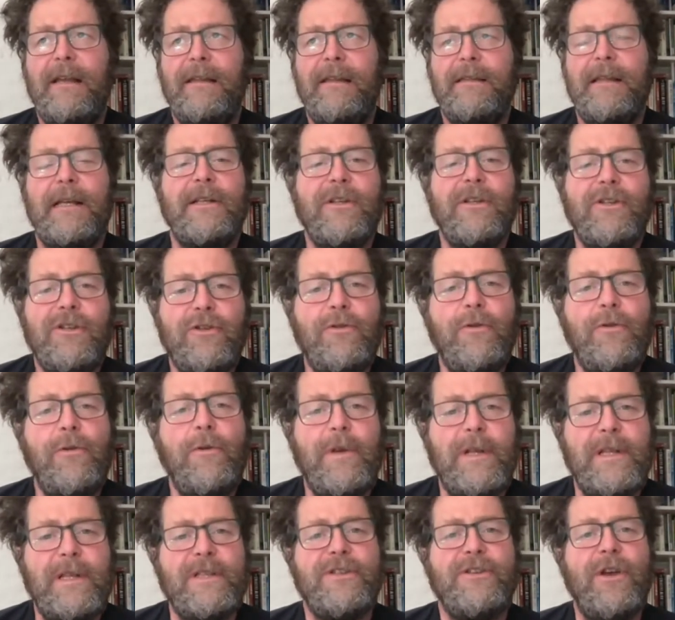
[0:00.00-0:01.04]
that a
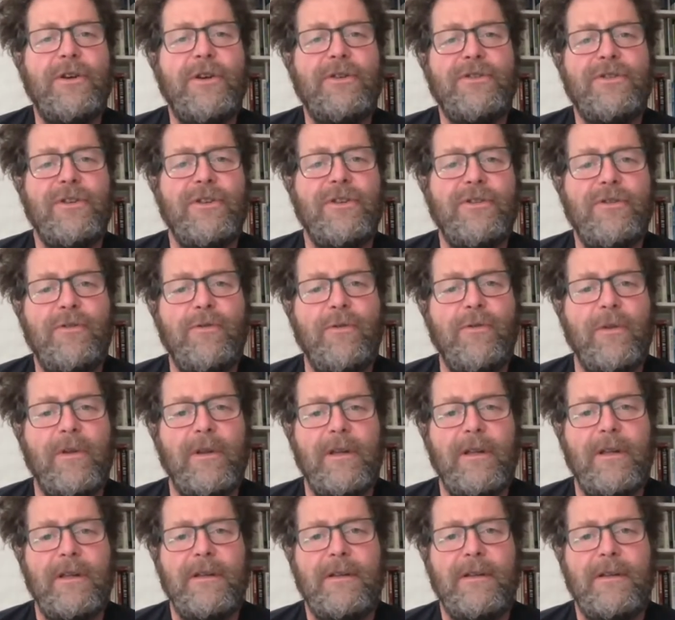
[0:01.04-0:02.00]
tool is just a tool